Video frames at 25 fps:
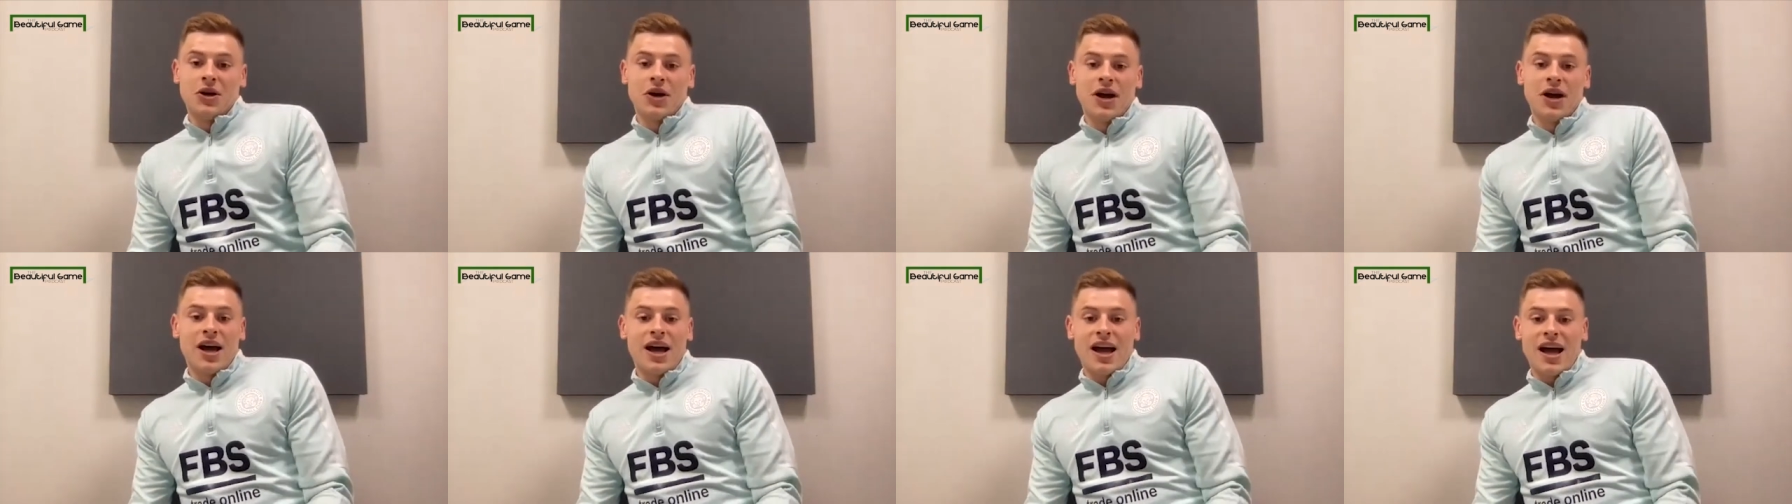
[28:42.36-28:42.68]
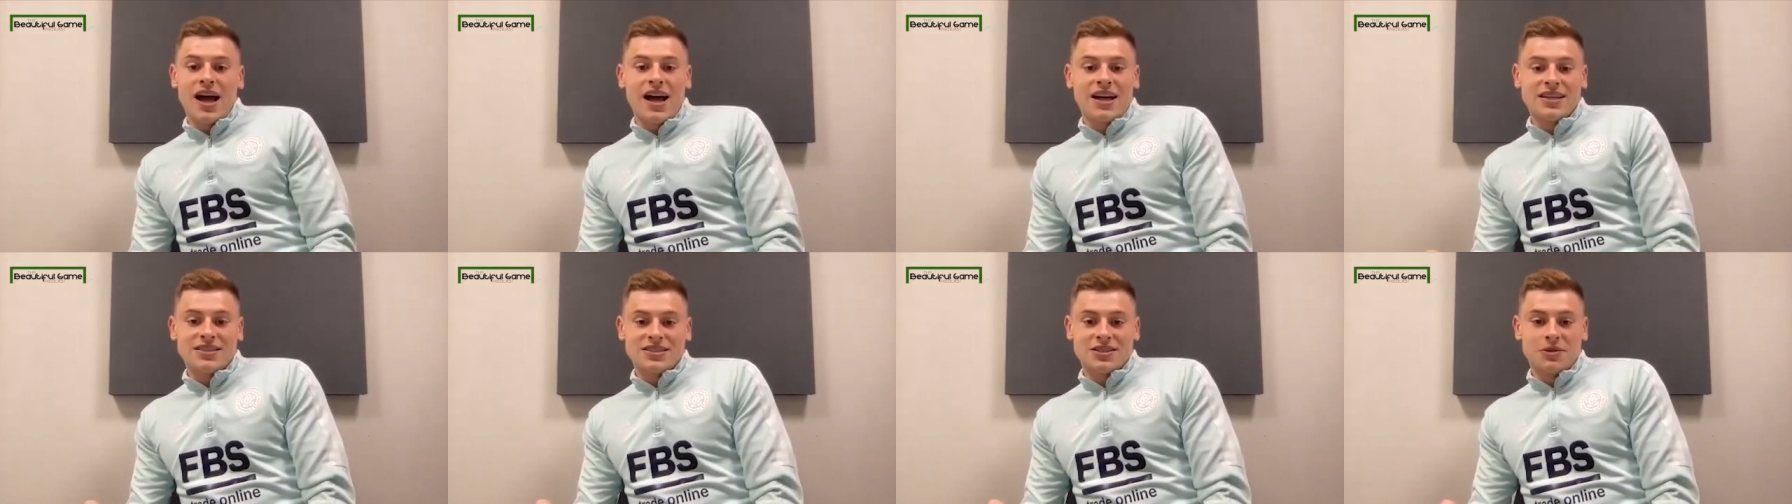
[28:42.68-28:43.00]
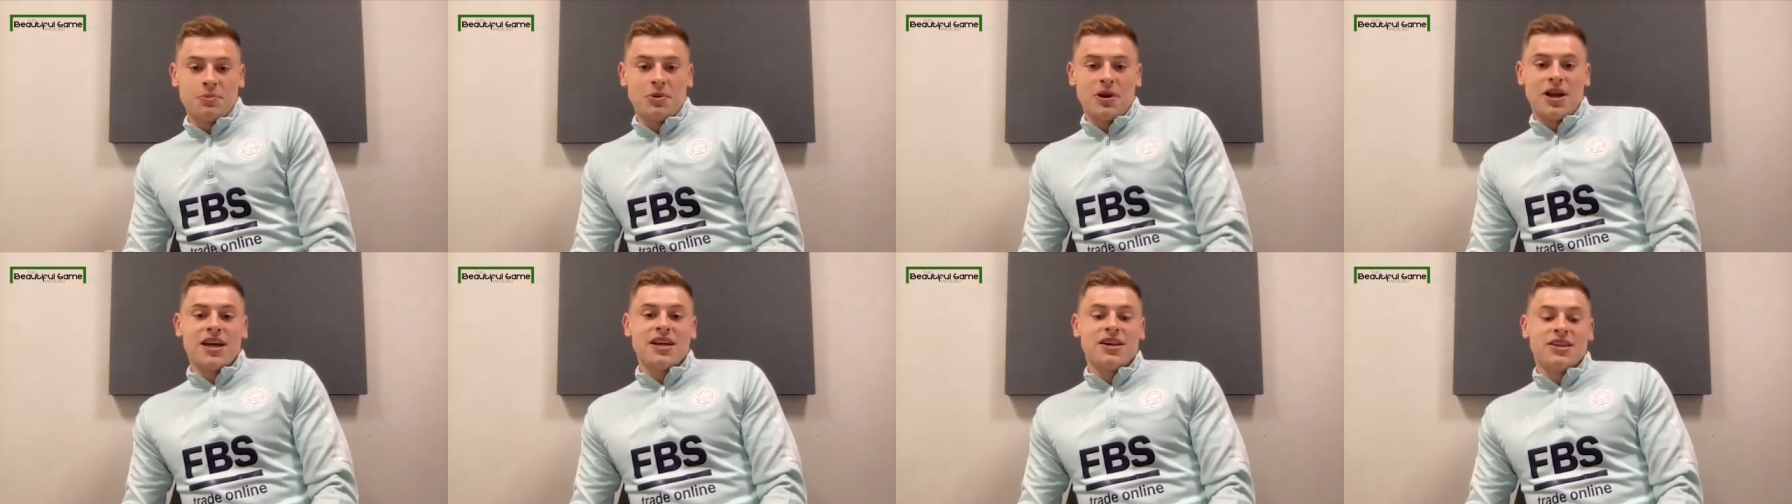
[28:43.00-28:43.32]
you know,
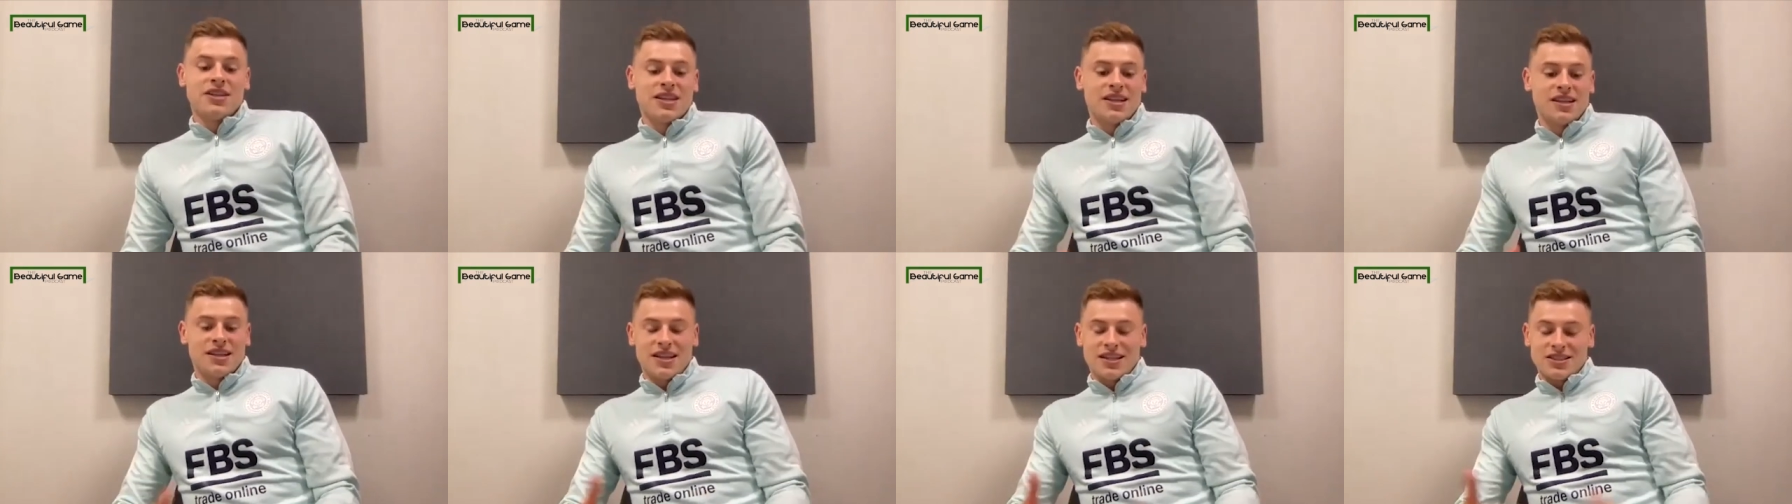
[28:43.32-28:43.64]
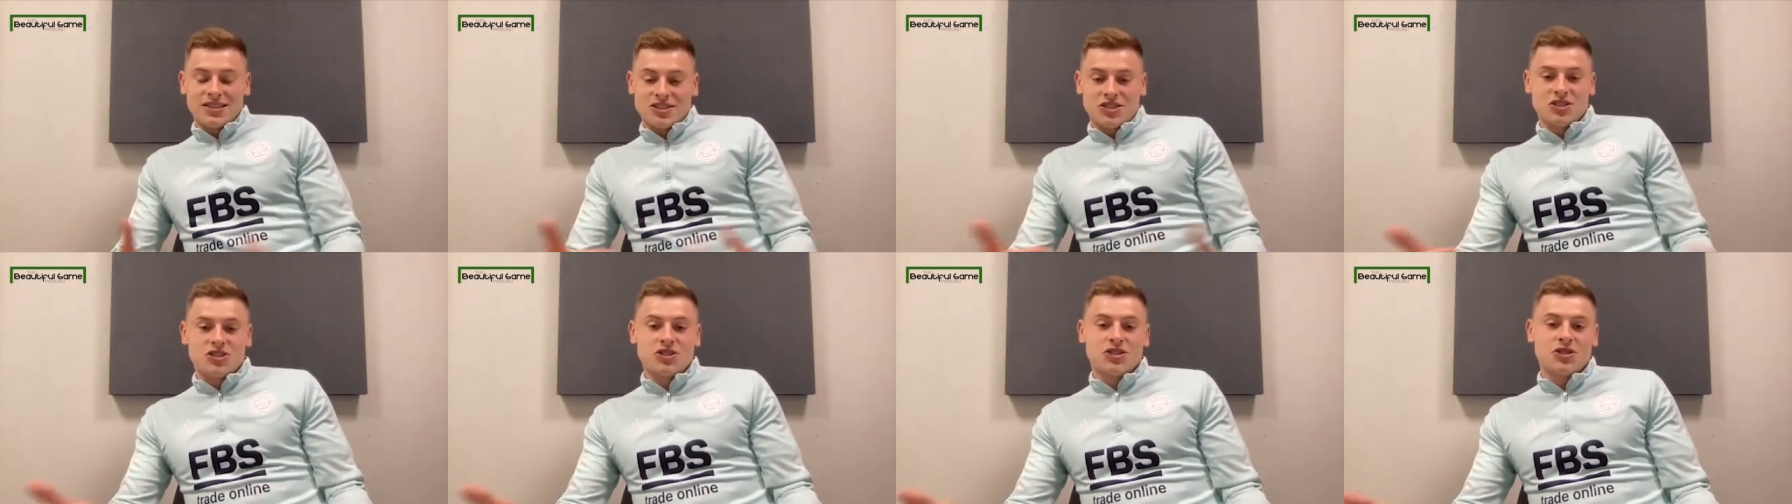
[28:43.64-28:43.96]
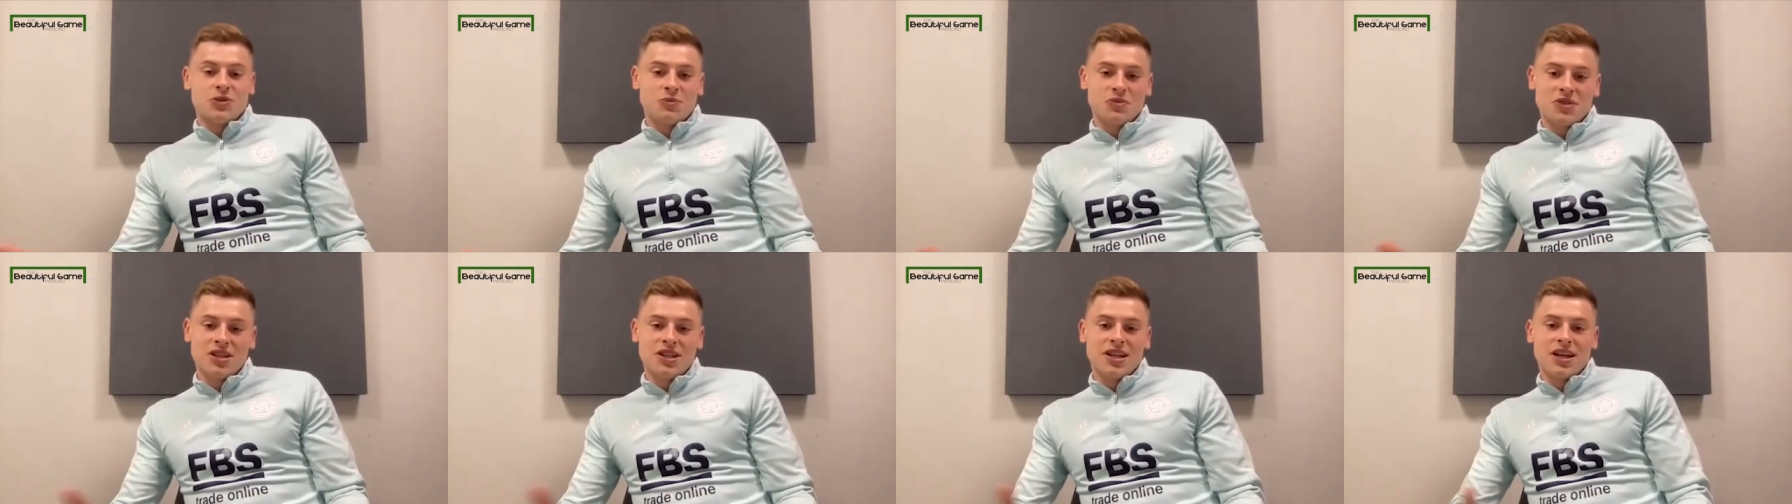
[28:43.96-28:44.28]
as a player, that's
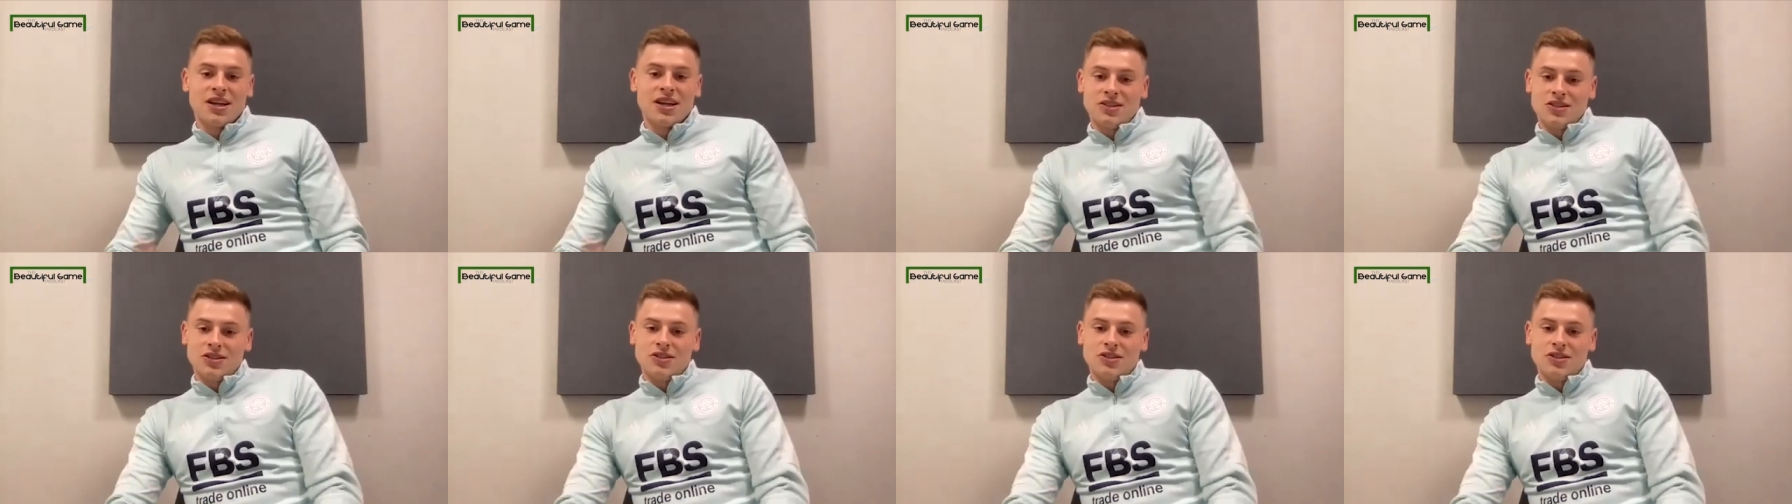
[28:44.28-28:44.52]
just something